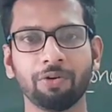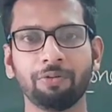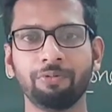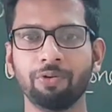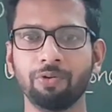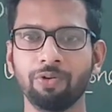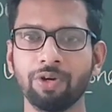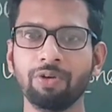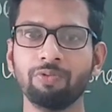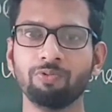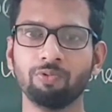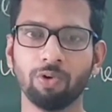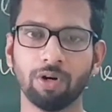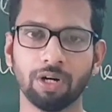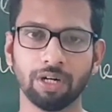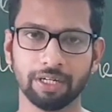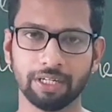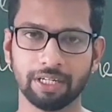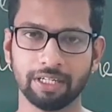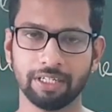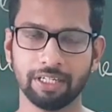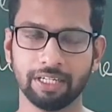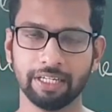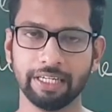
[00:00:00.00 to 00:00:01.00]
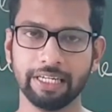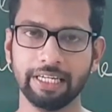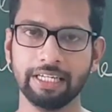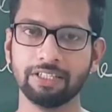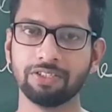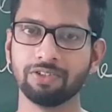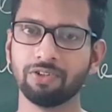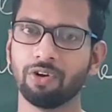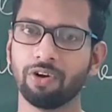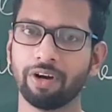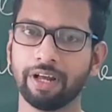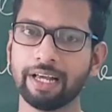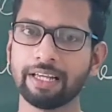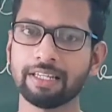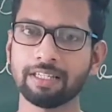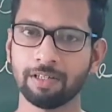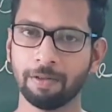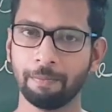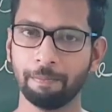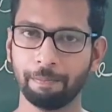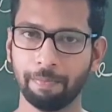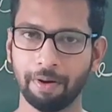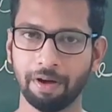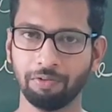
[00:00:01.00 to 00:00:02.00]
of doing work is known as
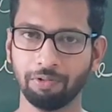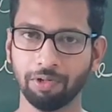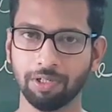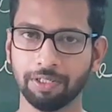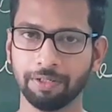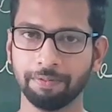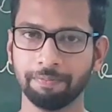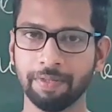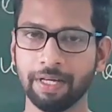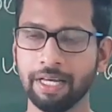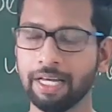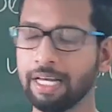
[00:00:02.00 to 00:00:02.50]
power.